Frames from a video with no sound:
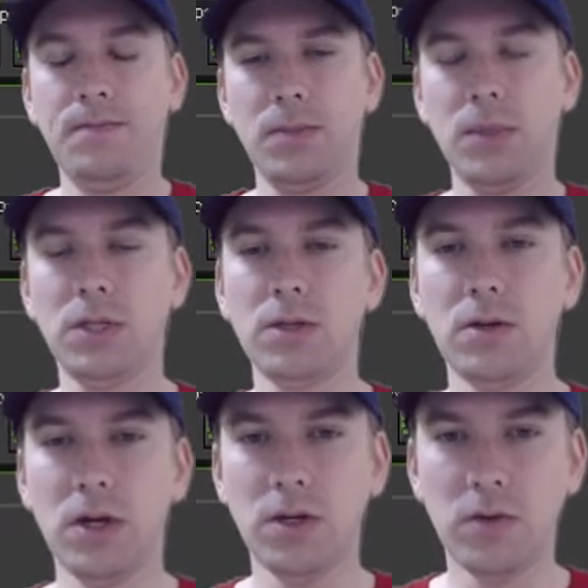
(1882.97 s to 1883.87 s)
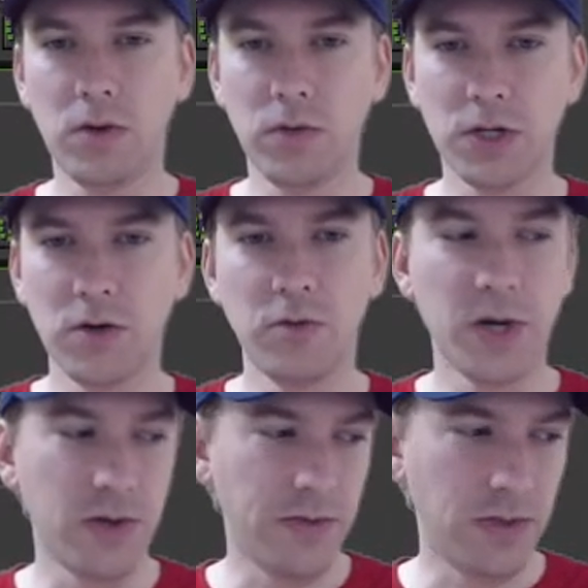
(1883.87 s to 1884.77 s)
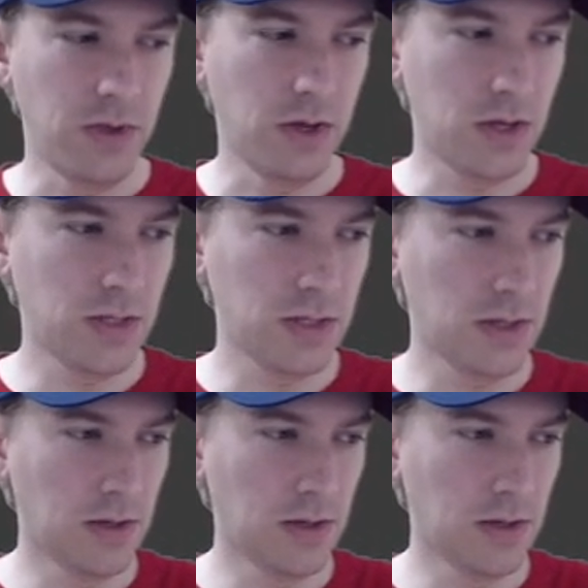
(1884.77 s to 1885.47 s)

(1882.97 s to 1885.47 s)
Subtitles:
So how do I want to go about this?